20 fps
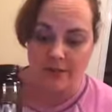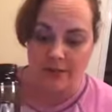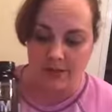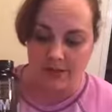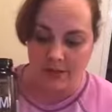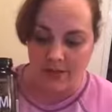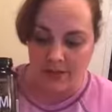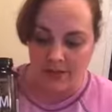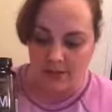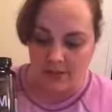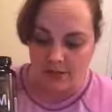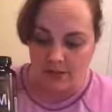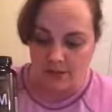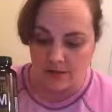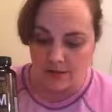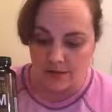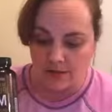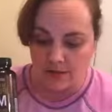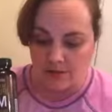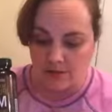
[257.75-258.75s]
It's got tons and
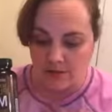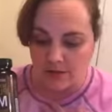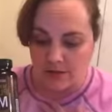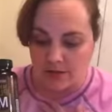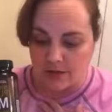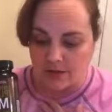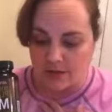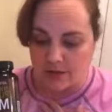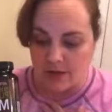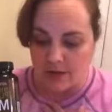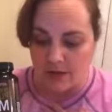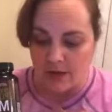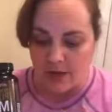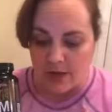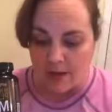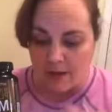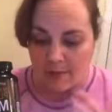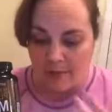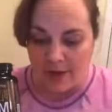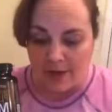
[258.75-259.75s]
tons of stuff in it.
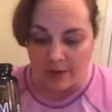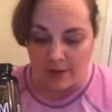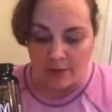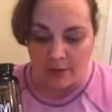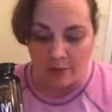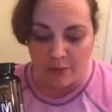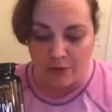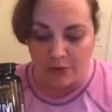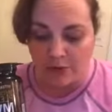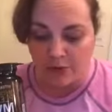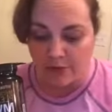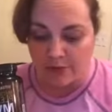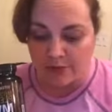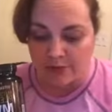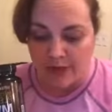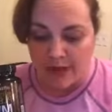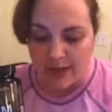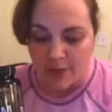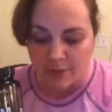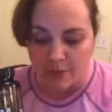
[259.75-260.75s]
Macro minerals,
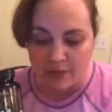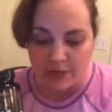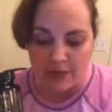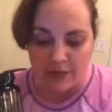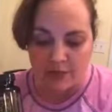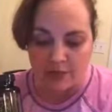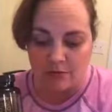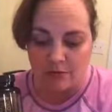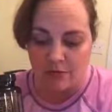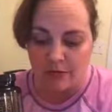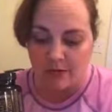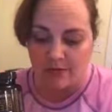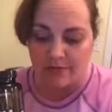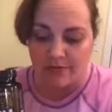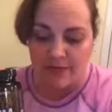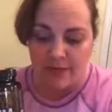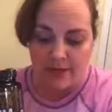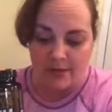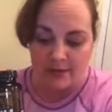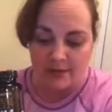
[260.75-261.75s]
vitamin D3,
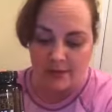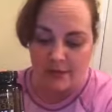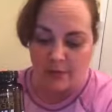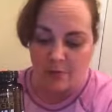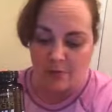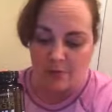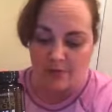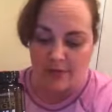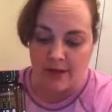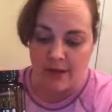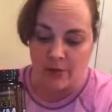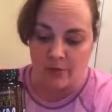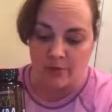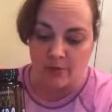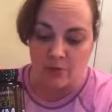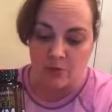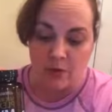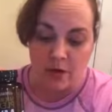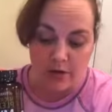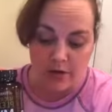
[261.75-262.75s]
fat-soluble
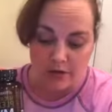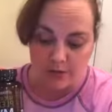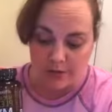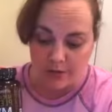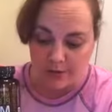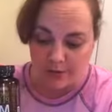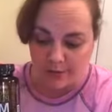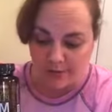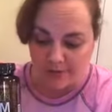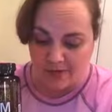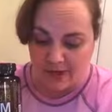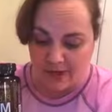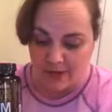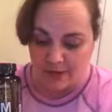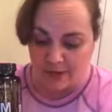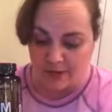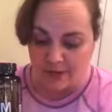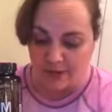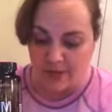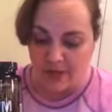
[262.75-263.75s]
vitamins, water-soluble
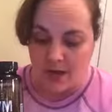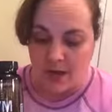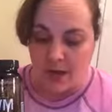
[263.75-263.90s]
vitamins,